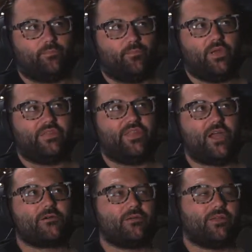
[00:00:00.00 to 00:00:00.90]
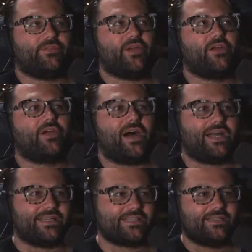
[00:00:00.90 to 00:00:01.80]
in their
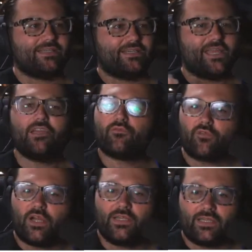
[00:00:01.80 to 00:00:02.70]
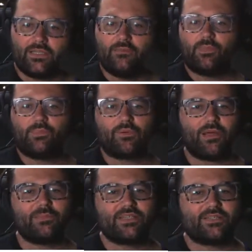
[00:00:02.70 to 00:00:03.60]
eyes, kid-friendly. But the
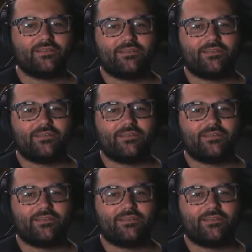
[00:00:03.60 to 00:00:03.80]
problem is,